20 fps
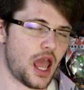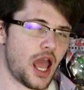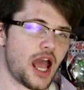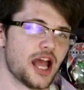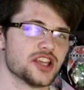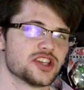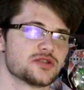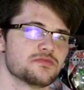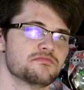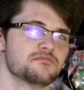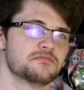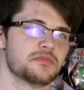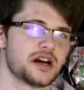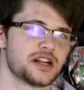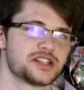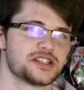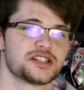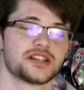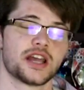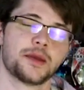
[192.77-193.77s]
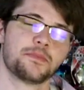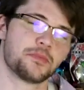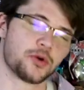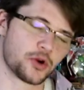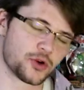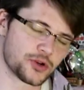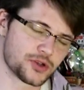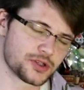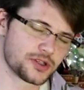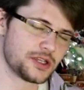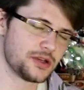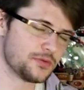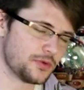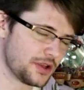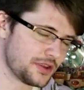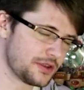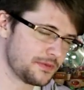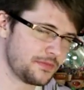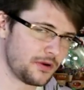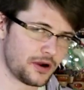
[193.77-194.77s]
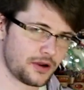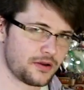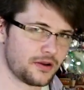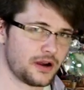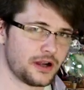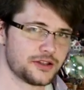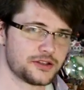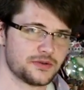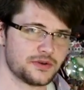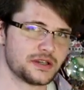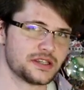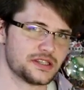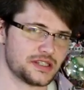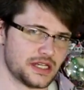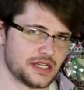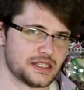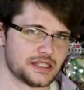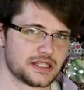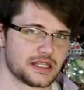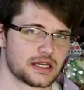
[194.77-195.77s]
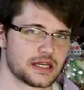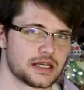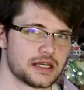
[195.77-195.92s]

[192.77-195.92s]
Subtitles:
As much as I personally want the Bakugan to exist,